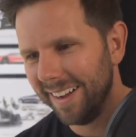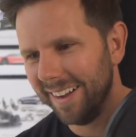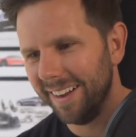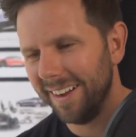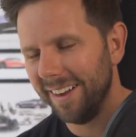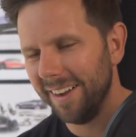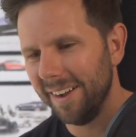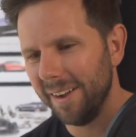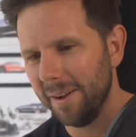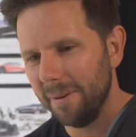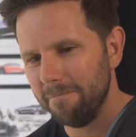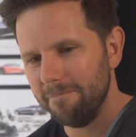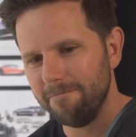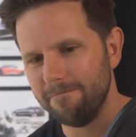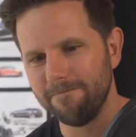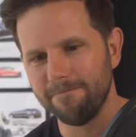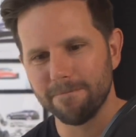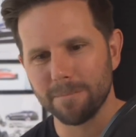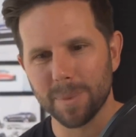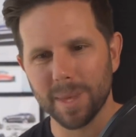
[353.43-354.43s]

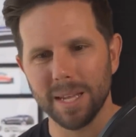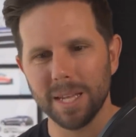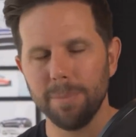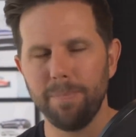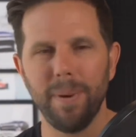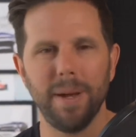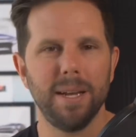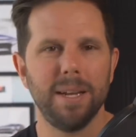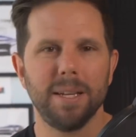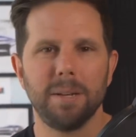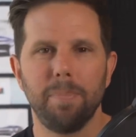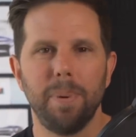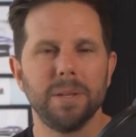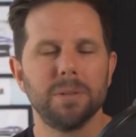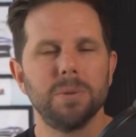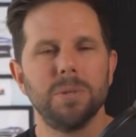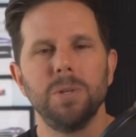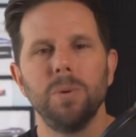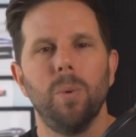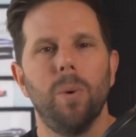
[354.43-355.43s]
um, it, dep it
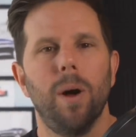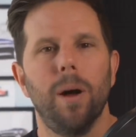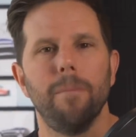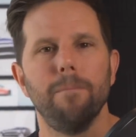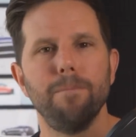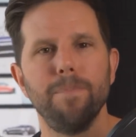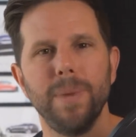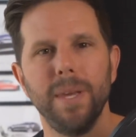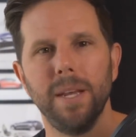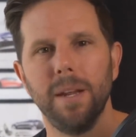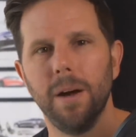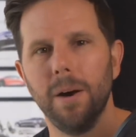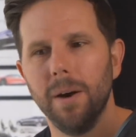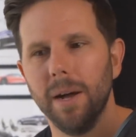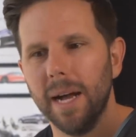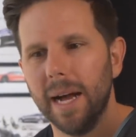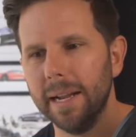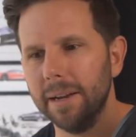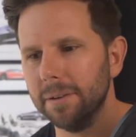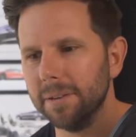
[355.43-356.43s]
depends what you want. You
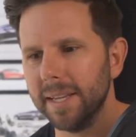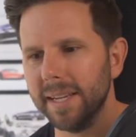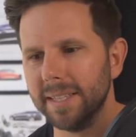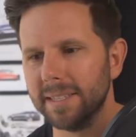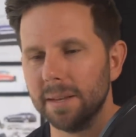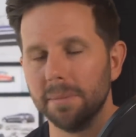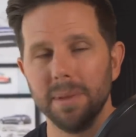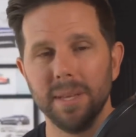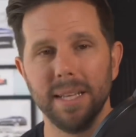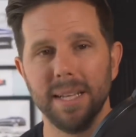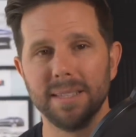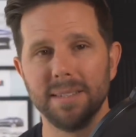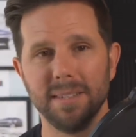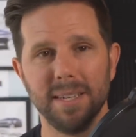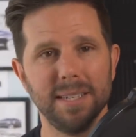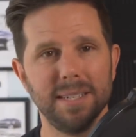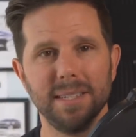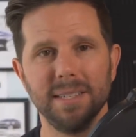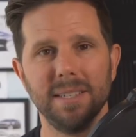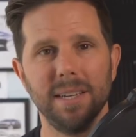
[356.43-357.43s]
know, I don't think it's something that's
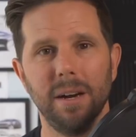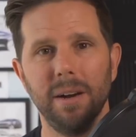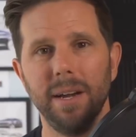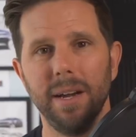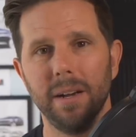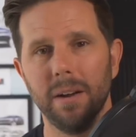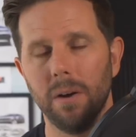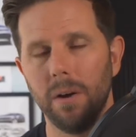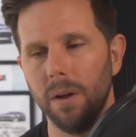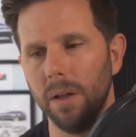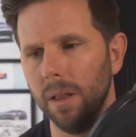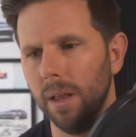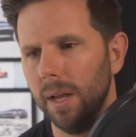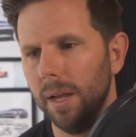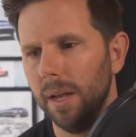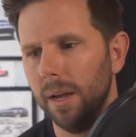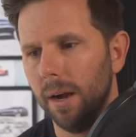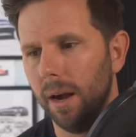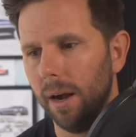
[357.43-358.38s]
necessary at all.